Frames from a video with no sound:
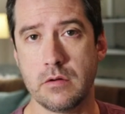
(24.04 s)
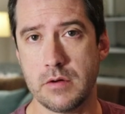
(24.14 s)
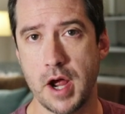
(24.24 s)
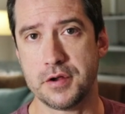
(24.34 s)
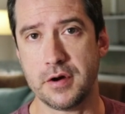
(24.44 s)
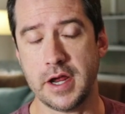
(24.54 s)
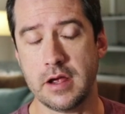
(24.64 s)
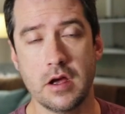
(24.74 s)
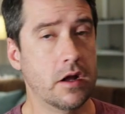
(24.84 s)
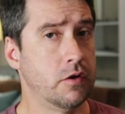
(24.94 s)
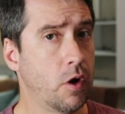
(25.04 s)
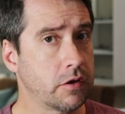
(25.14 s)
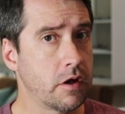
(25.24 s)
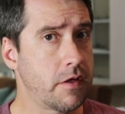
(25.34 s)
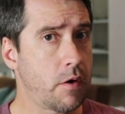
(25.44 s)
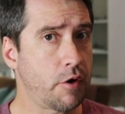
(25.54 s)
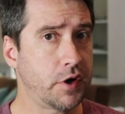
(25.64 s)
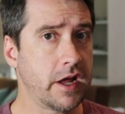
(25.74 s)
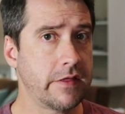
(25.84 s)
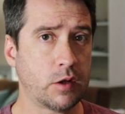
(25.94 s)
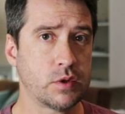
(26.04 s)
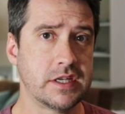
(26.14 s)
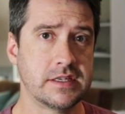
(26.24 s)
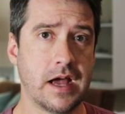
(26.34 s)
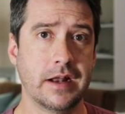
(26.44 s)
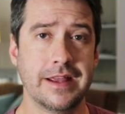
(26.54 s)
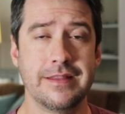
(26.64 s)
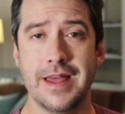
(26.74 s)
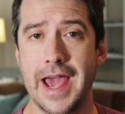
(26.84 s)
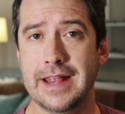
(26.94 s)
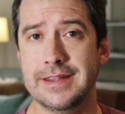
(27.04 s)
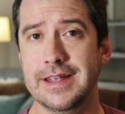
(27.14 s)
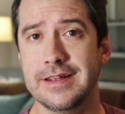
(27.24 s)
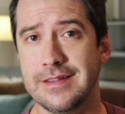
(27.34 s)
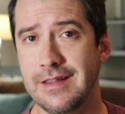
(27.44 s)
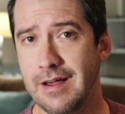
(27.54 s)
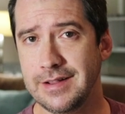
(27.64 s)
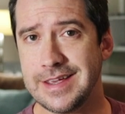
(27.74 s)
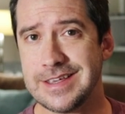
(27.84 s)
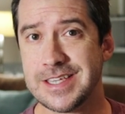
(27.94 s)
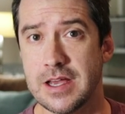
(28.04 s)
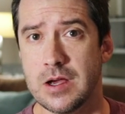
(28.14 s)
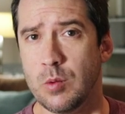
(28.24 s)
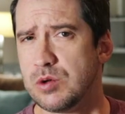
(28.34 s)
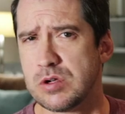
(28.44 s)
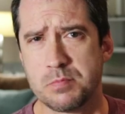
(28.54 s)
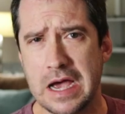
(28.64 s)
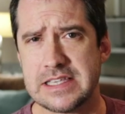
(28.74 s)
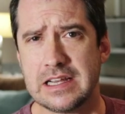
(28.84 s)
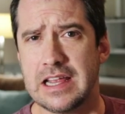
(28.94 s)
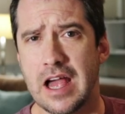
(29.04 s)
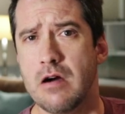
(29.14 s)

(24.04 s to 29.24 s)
rotary, not the rotary that was designed in the 1890s, which was basically